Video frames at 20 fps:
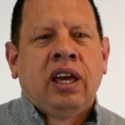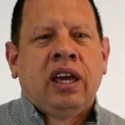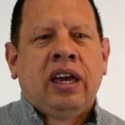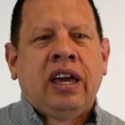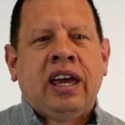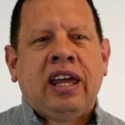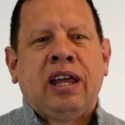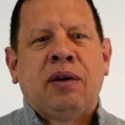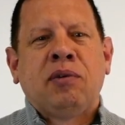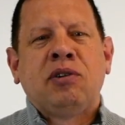
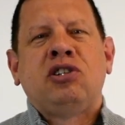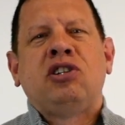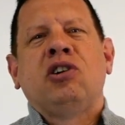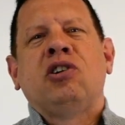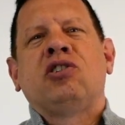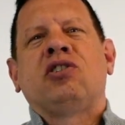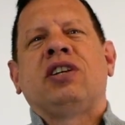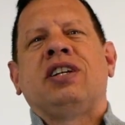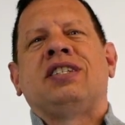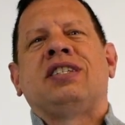And it was
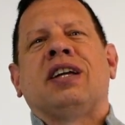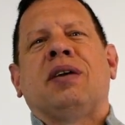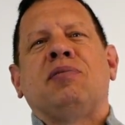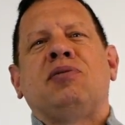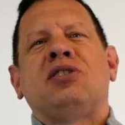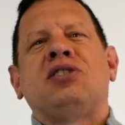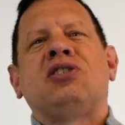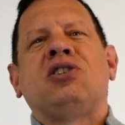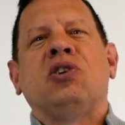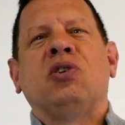usually some
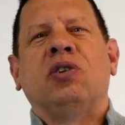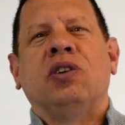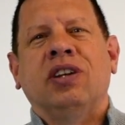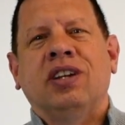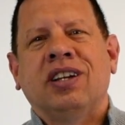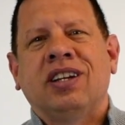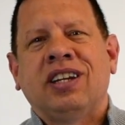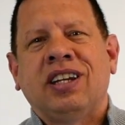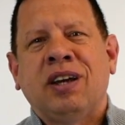student.